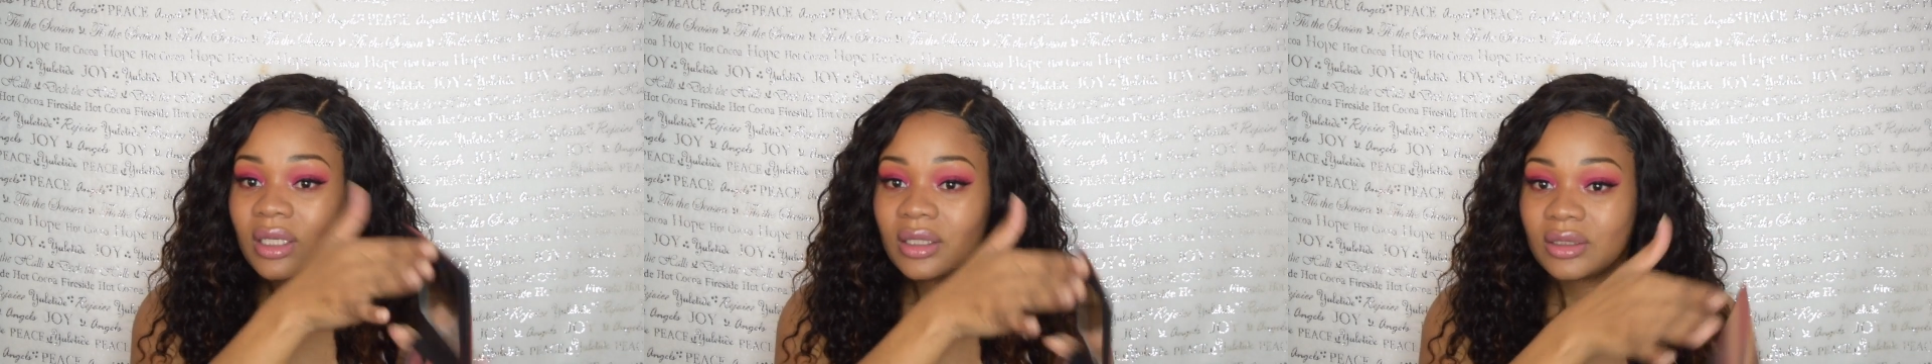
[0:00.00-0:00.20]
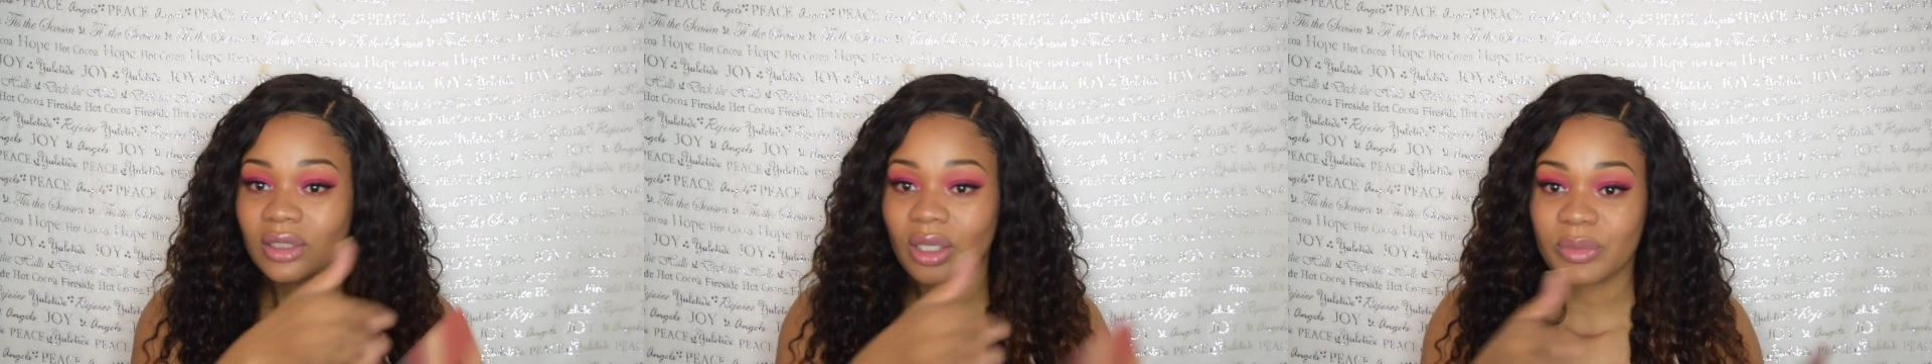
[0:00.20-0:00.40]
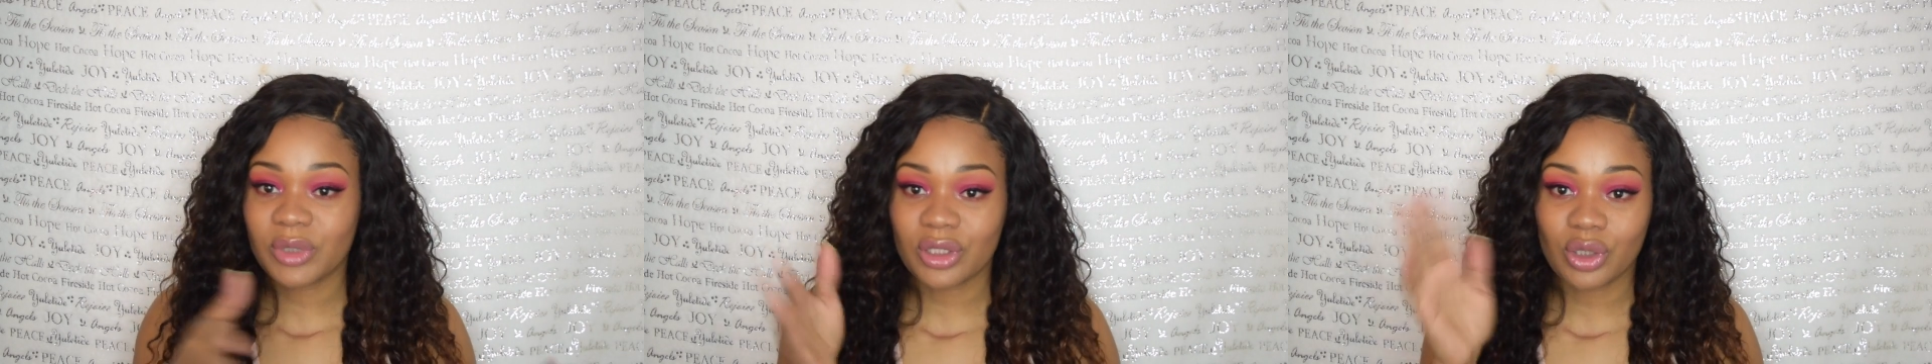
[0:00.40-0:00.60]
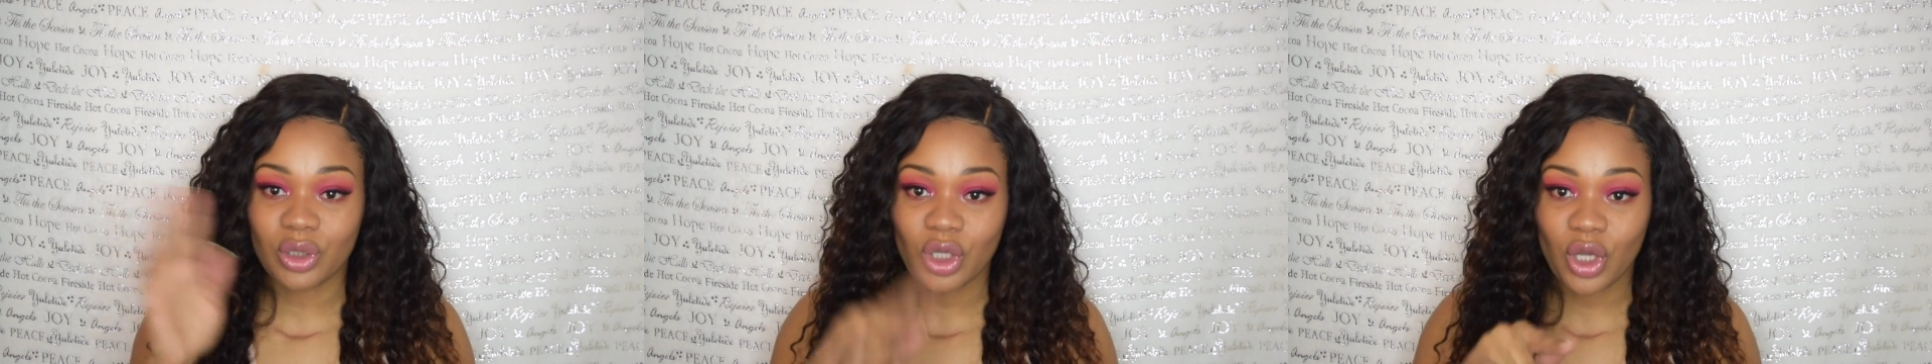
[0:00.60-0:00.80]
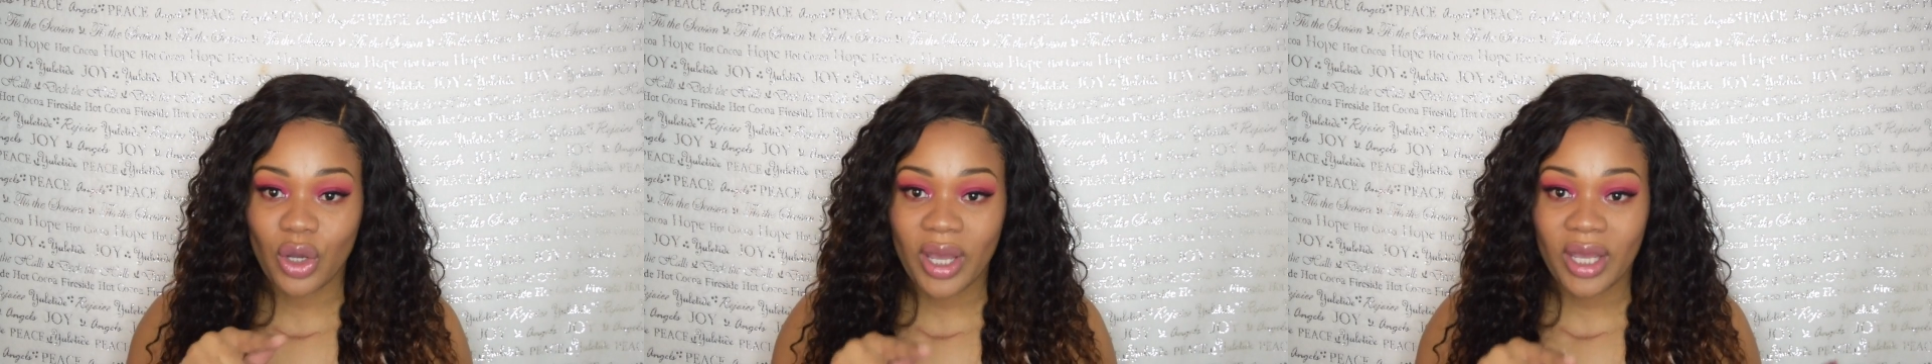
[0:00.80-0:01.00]
So I'm just
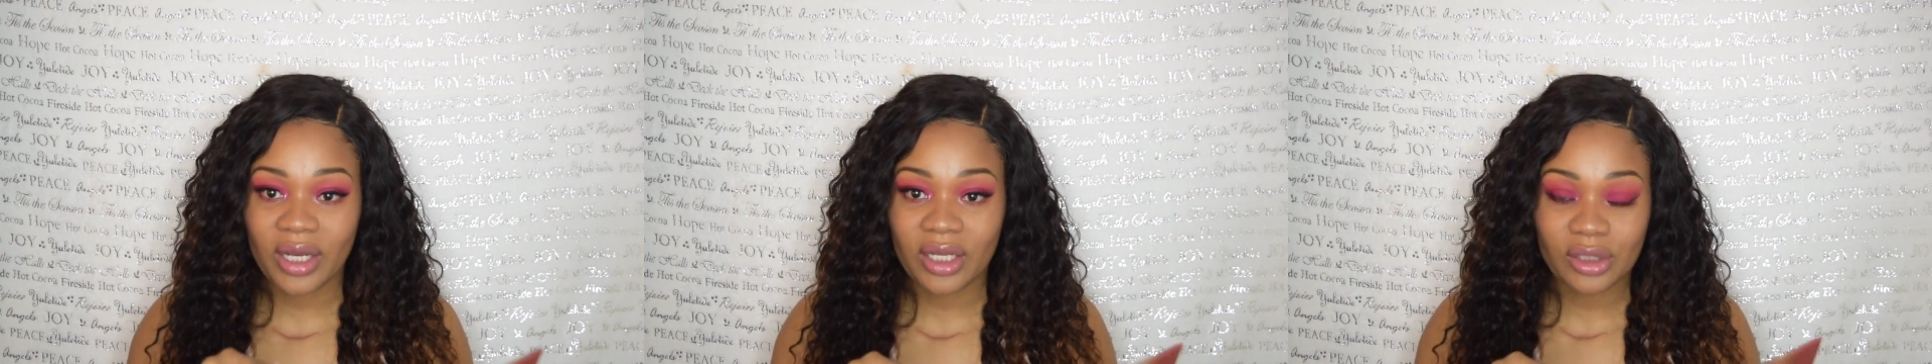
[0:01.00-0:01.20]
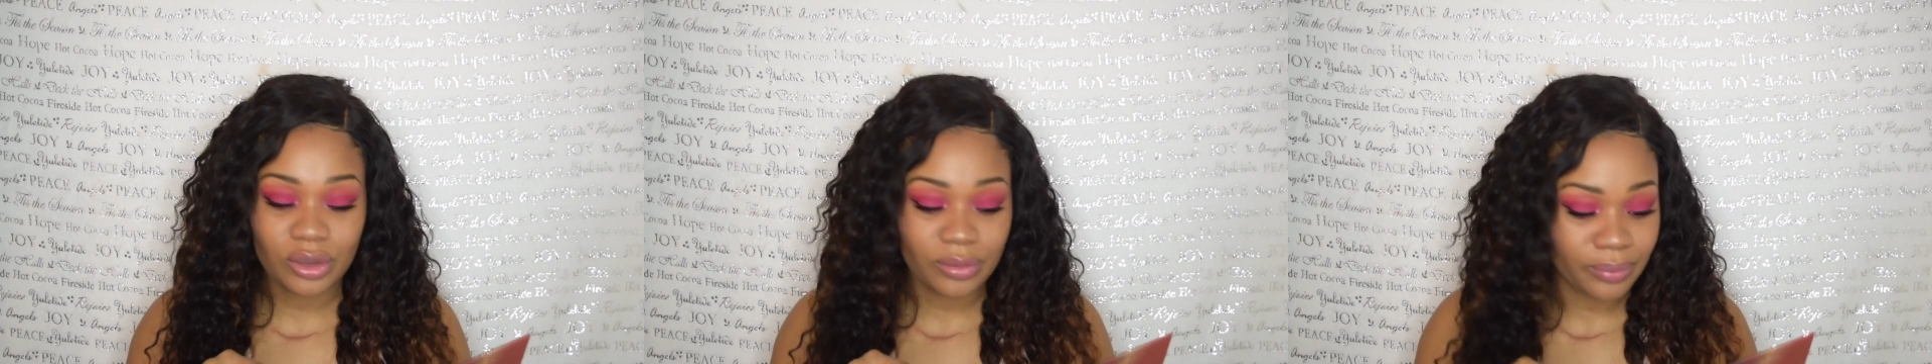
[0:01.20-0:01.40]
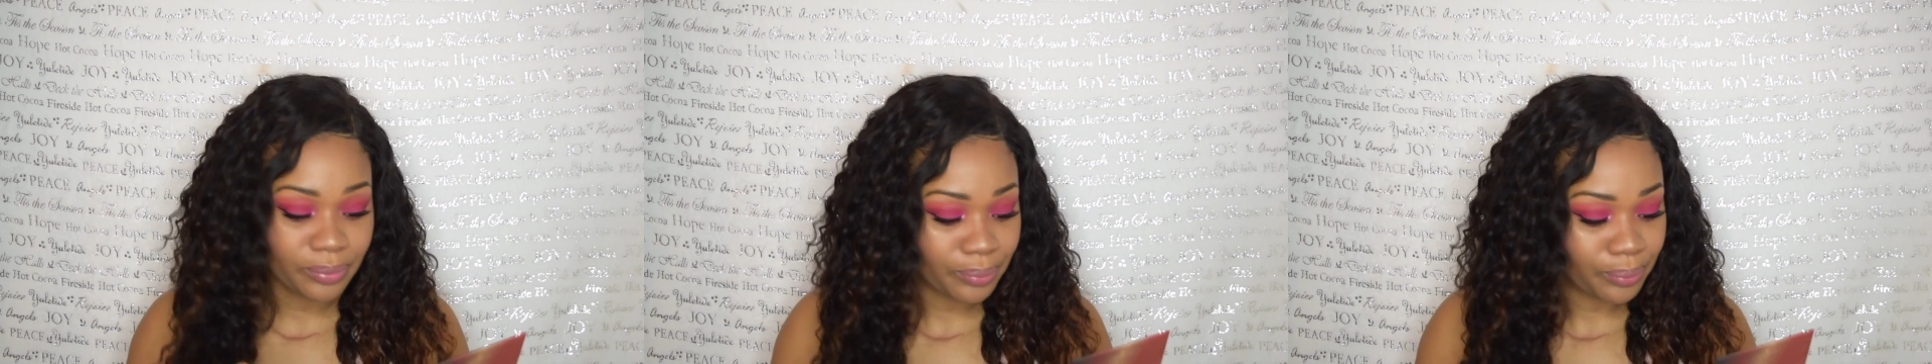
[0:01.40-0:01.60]
going to go ahead and